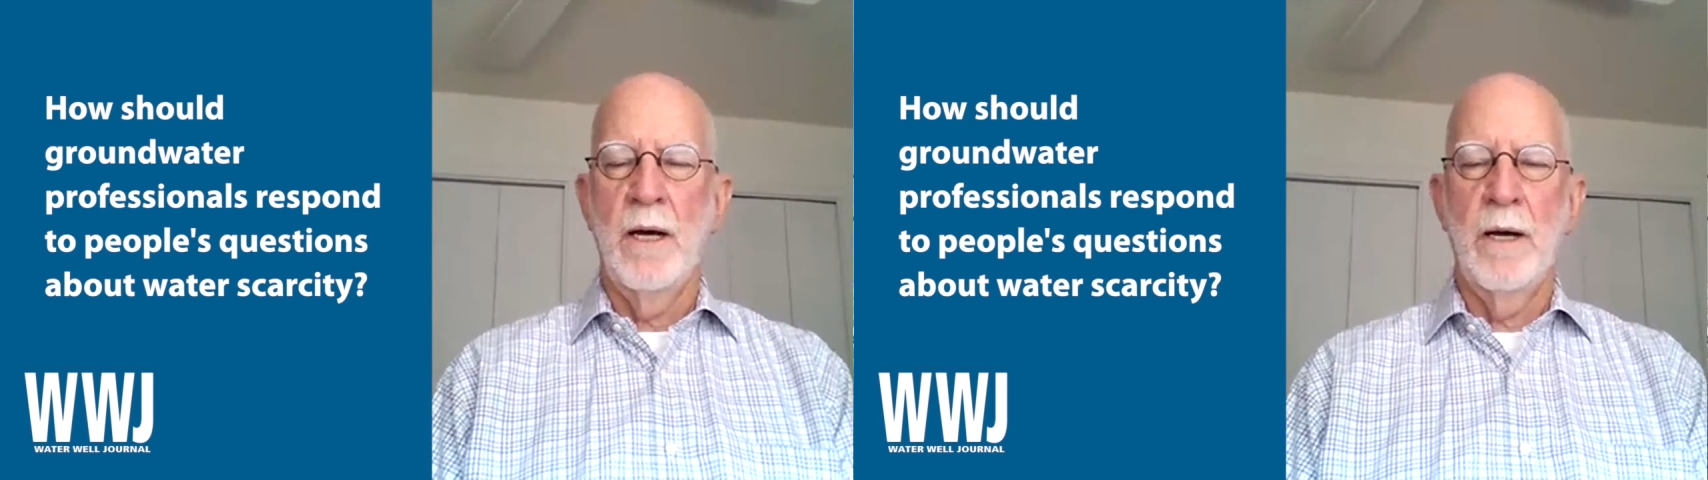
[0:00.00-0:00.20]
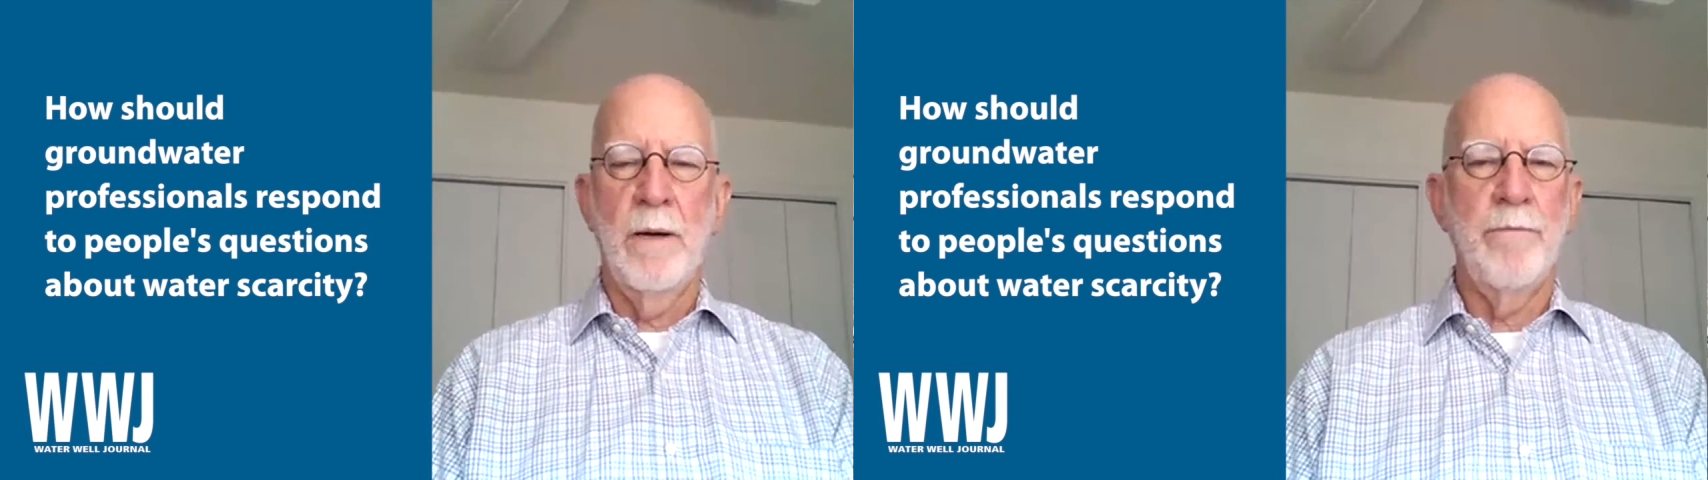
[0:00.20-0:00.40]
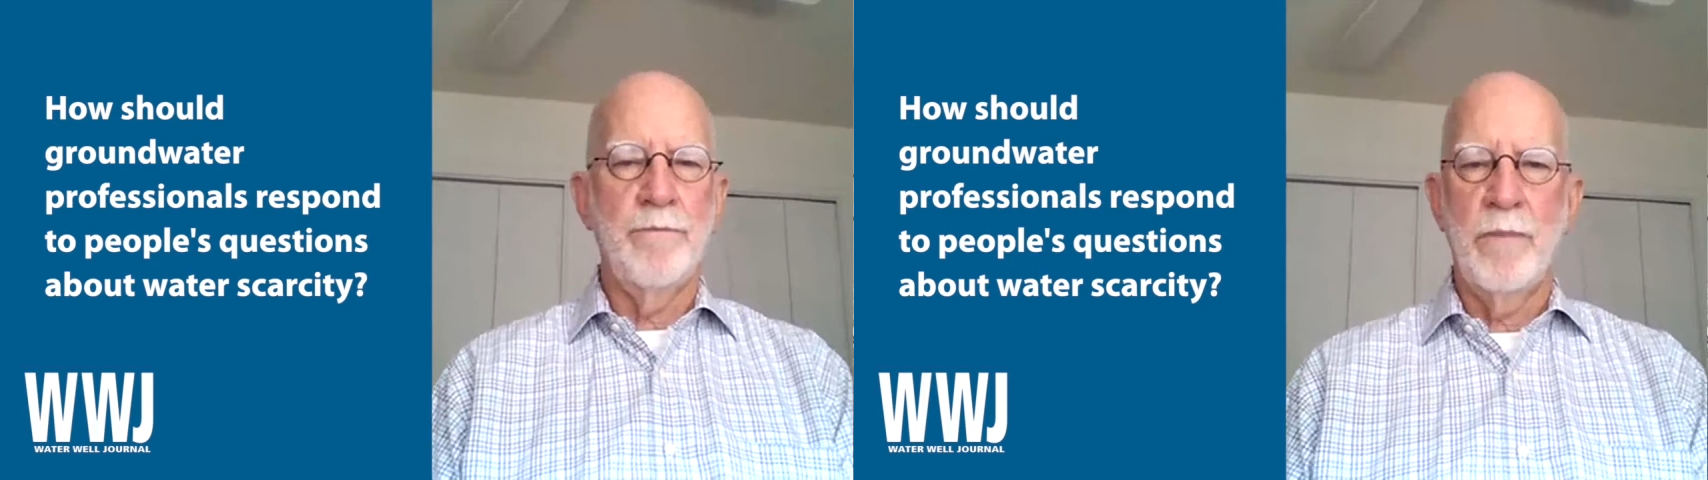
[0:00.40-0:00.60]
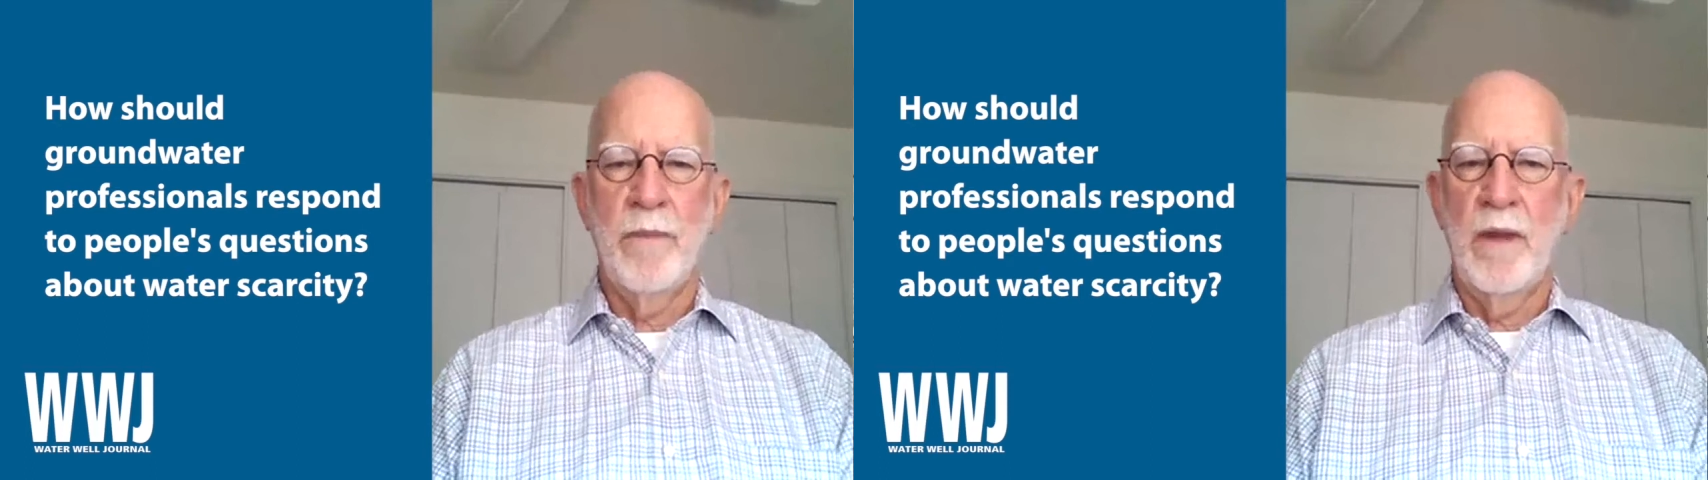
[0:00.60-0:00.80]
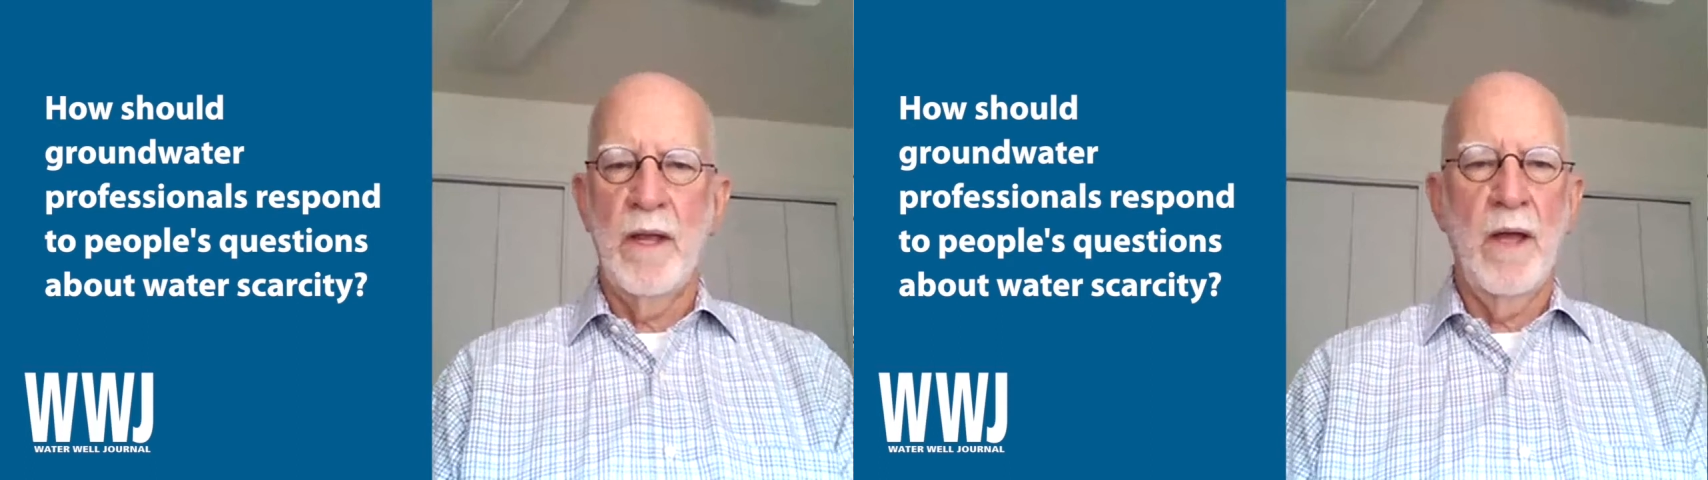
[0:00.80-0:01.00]

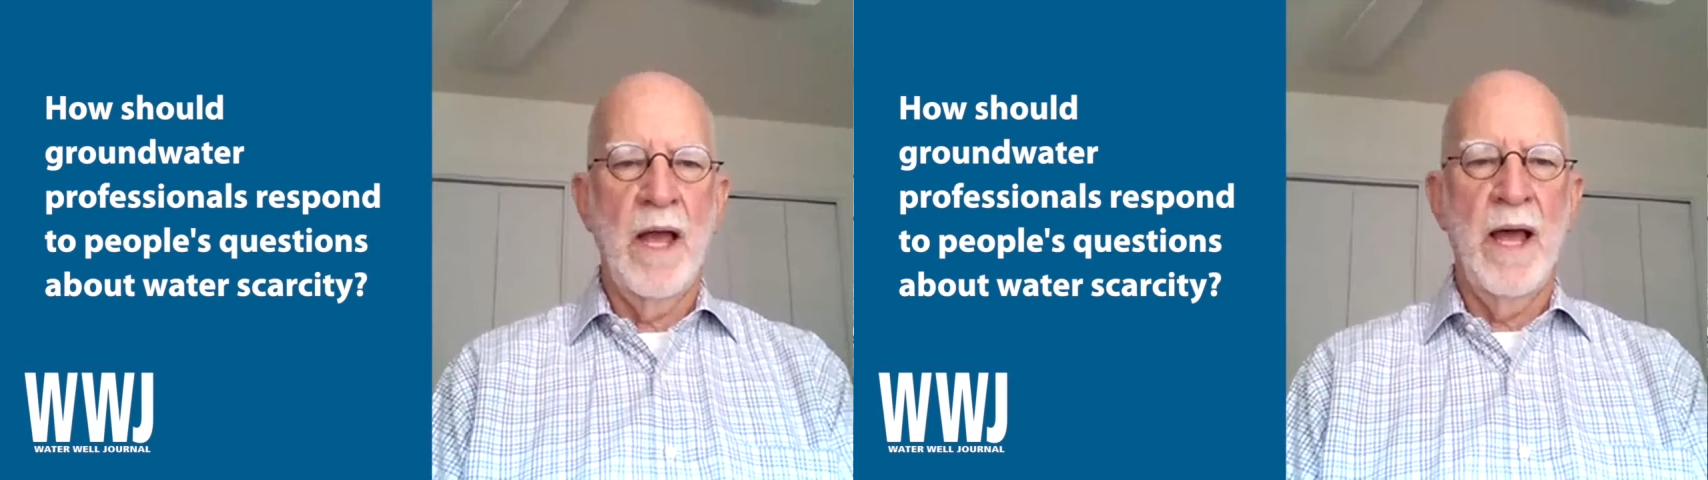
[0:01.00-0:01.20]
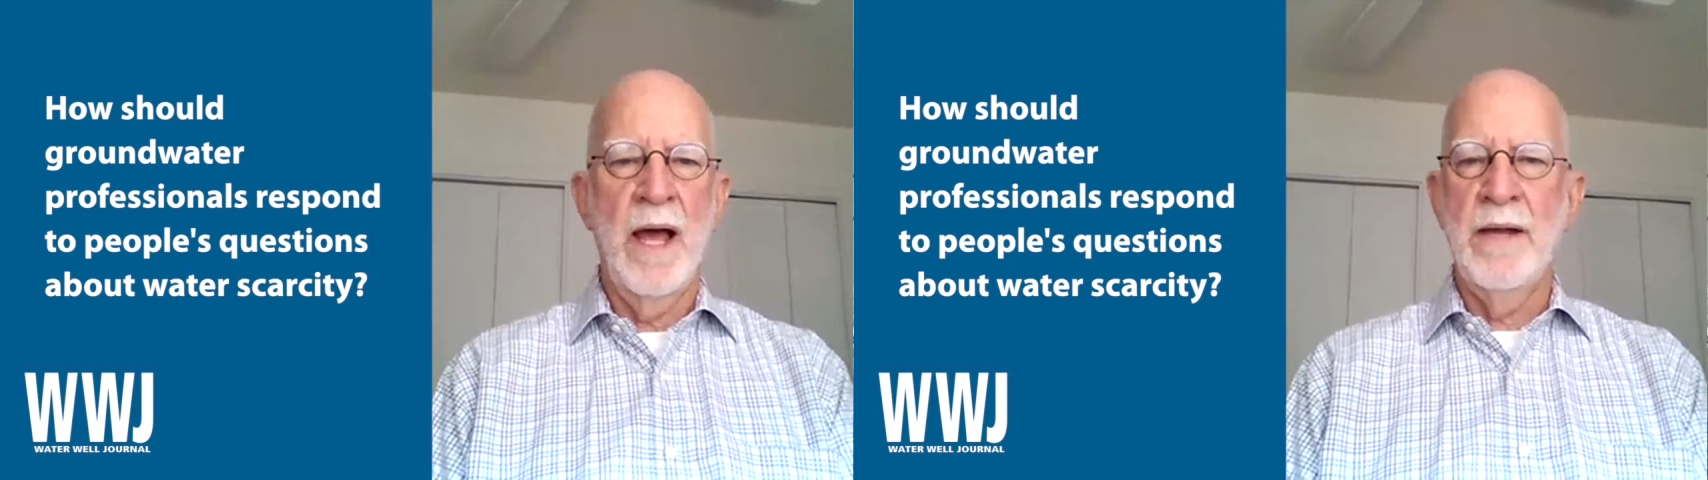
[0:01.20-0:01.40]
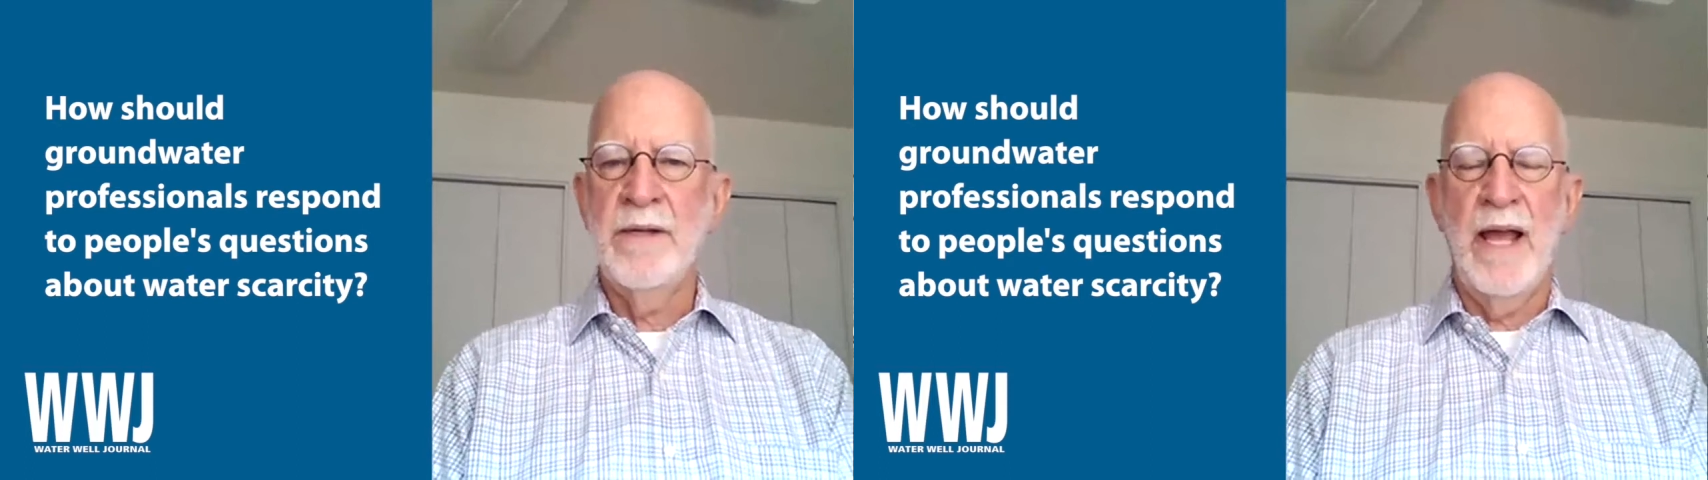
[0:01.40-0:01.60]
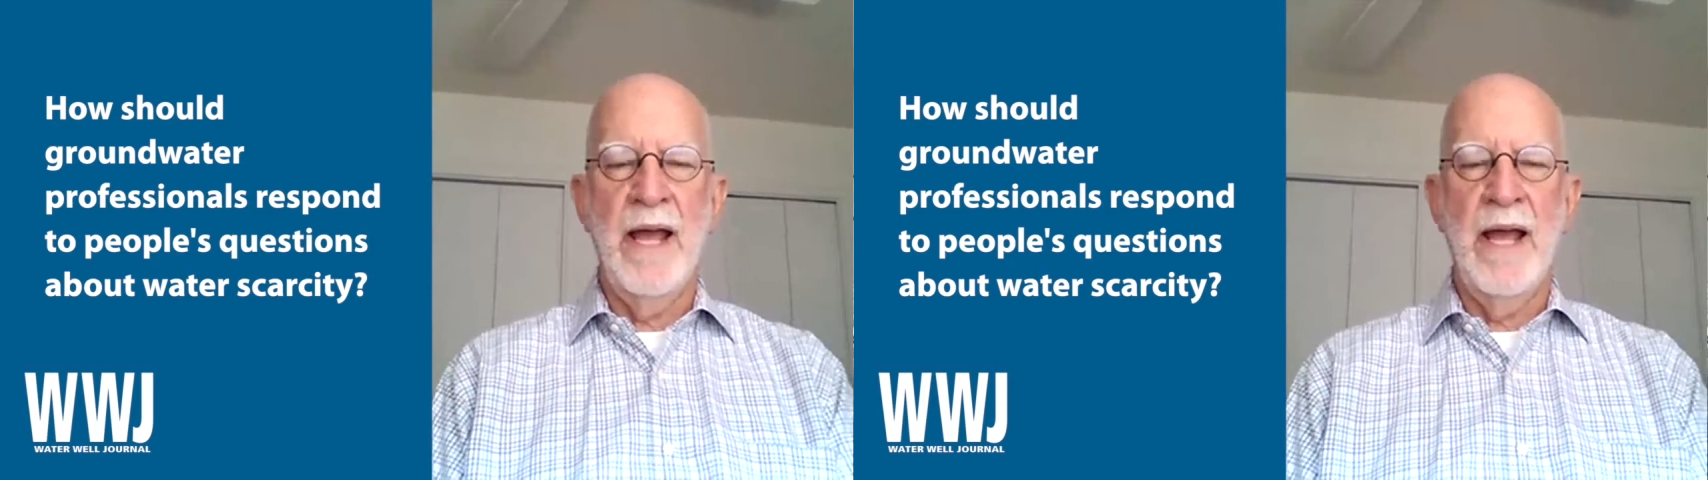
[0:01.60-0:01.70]
And